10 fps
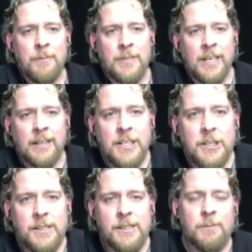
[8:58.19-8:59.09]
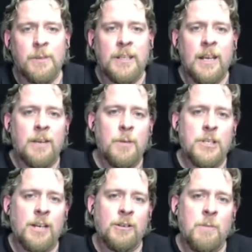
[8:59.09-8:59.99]
techniques
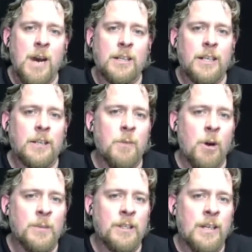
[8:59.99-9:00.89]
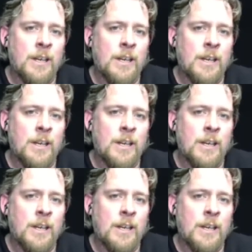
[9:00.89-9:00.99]
which are on the market at the moment: